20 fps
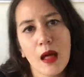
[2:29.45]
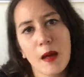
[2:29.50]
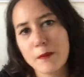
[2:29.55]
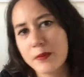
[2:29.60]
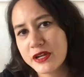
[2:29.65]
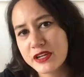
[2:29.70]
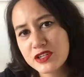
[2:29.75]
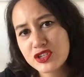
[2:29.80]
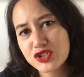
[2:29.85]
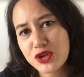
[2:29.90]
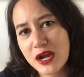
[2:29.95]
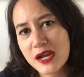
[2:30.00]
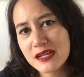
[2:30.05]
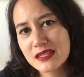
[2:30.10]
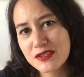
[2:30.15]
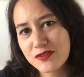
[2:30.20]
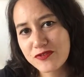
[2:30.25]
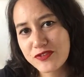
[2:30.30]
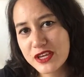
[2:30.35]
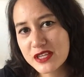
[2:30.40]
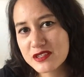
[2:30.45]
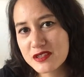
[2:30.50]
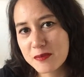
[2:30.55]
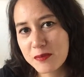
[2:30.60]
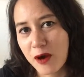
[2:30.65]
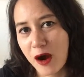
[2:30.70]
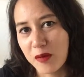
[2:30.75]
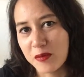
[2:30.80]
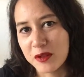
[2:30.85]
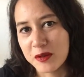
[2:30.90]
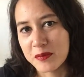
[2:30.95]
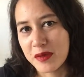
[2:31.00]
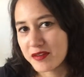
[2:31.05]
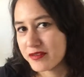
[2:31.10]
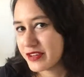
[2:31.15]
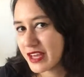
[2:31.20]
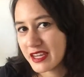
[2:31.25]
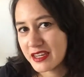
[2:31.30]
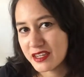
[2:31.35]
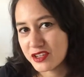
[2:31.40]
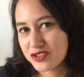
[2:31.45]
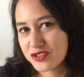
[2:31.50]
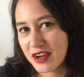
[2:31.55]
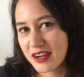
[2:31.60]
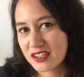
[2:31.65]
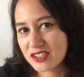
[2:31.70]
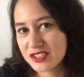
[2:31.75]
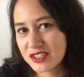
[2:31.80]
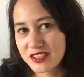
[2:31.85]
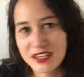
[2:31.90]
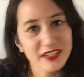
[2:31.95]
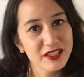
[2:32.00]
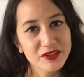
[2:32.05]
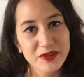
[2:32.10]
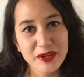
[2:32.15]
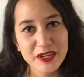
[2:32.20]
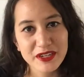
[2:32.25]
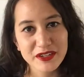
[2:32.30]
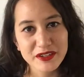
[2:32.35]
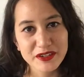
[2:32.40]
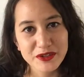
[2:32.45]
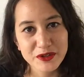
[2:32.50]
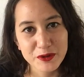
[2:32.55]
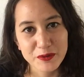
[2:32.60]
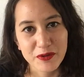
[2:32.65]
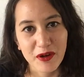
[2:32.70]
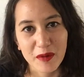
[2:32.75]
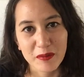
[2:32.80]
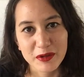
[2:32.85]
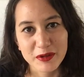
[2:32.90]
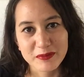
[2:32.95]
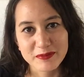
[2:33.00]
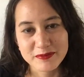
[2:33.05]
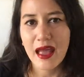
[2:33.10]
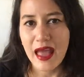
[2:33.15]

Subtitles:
But in trying to fix the problem of gaining traction, I'd created a new problem.